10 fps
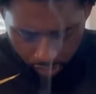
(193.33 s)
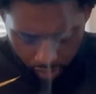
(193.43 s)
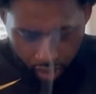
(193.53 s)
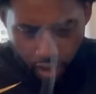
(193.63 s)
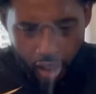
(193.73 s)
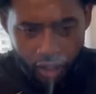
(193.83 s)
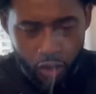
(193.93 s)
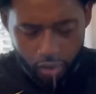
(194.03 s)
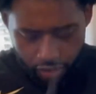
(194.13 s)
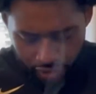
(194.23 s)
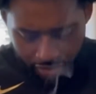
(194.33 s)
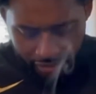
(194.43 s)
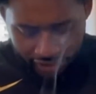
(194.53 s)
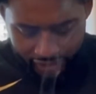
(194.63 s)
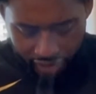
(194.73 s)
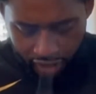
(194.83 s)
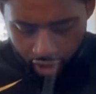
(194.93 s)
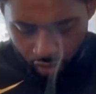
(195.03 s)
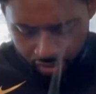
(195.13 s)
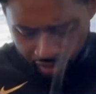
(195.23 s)
are going through your beans, or you don't want them
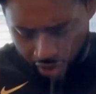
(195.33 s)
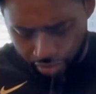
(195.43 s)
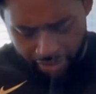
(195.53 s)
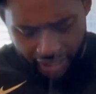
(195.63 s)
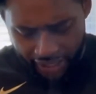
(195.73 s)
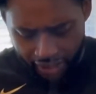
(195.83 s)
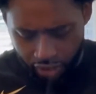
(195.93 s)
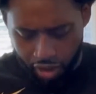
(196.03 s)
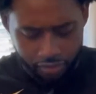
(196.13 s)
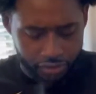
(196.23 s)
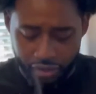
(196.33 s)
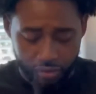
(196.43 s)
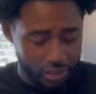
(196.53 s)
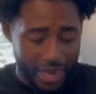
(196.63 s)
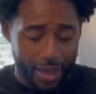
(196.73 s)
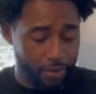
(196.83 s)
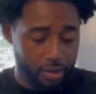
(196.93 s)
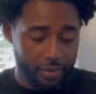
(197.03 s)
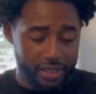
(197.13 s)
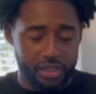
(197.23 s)
to go bad. You do not want to waste
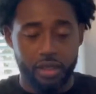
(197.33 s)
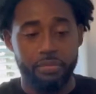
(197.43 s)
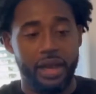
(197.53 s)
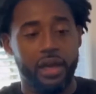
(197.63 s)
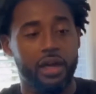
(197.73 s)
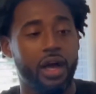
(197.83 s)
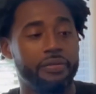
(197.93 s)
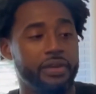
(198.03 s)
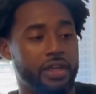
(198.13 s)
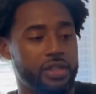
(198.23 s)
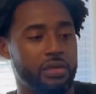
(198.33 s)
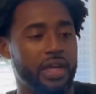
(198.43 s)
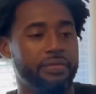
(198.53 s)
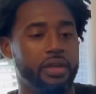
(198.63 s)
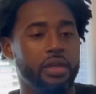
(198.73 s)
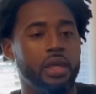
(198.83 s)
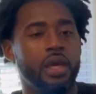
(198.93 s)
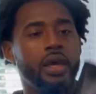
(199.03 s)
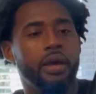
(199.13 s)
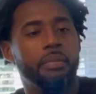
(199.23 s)
a good bag of coffee because you left the
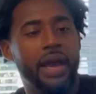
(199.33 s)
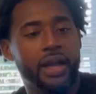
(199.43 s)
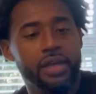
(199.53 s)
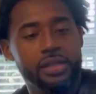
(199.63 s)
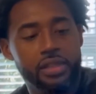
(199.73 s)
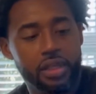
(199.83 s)
bag unsealed.